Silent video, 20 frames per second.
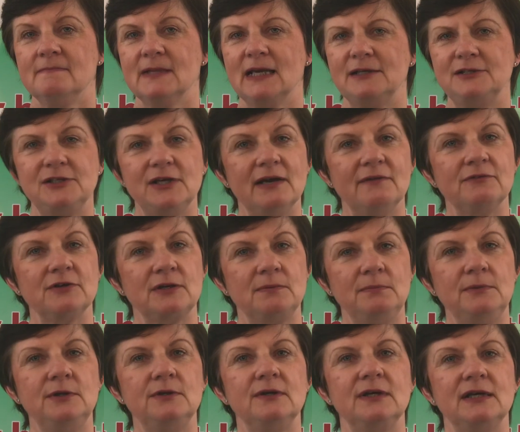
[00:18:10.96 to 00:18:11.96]
And do you have a
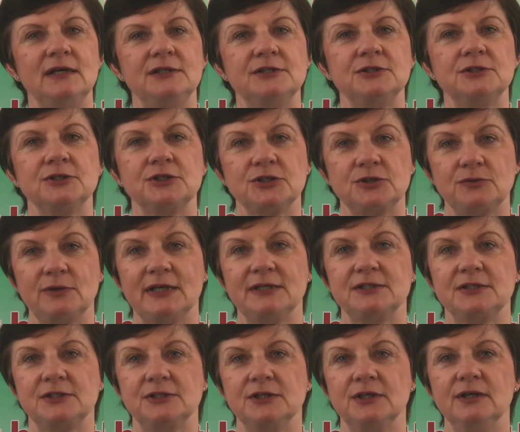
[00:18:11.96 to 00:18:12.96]
communication
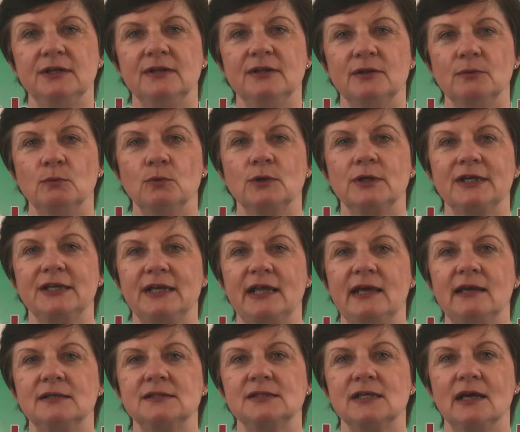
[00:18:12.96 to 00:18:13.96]
strategy that will
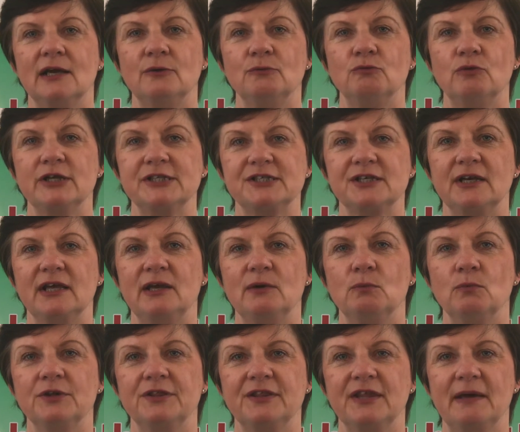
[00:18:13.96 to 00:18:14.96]
connect and resonate
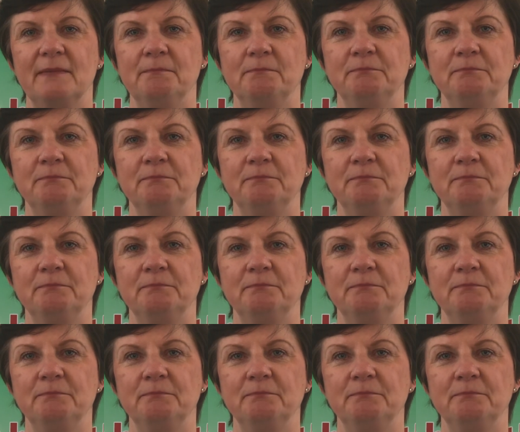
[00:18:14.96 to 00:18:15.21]
with them?